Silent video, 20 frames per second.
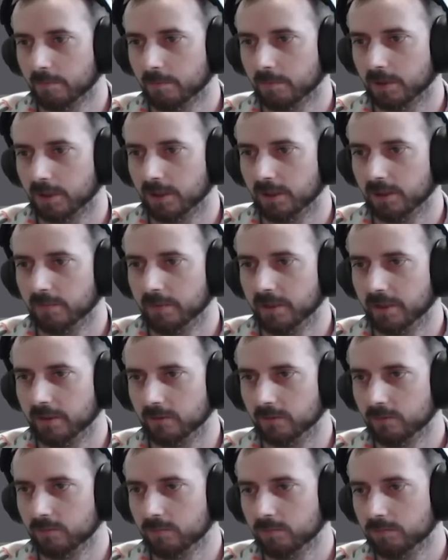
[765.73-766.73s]

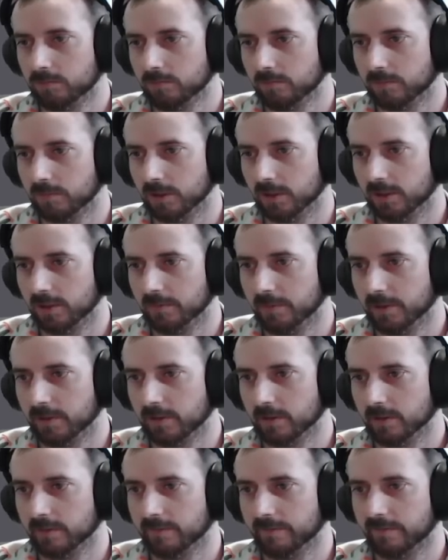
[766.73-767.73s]
Polymaker
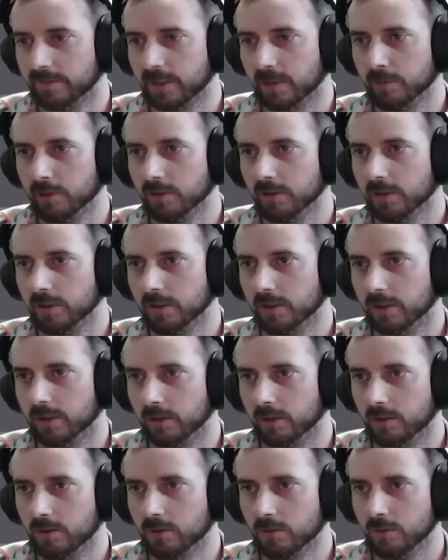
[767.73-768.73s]

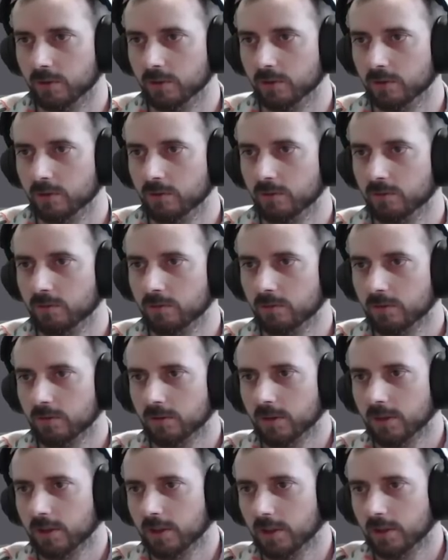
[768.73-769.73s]
Fiberon logo.
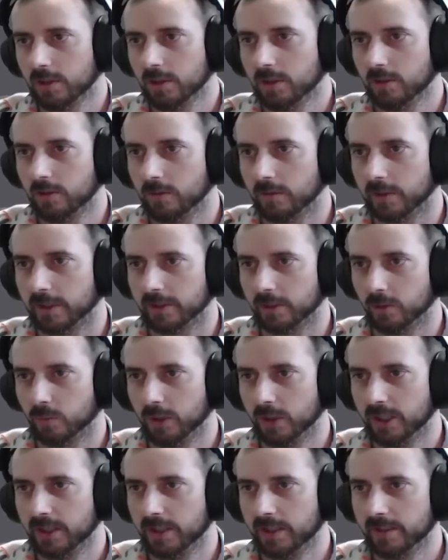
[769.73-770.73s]
With the
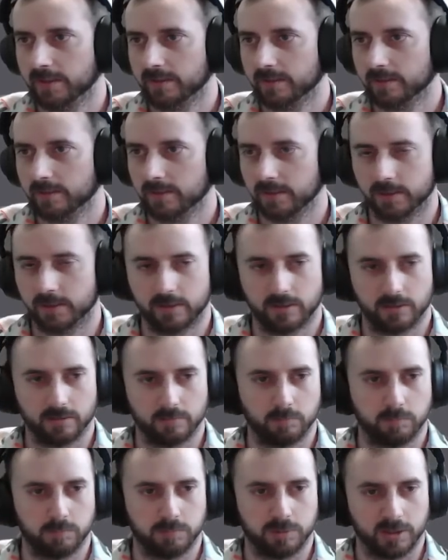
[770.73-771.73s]
white and the
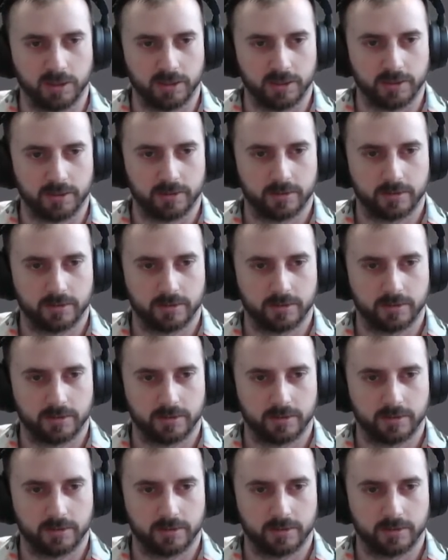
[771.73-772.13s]
black.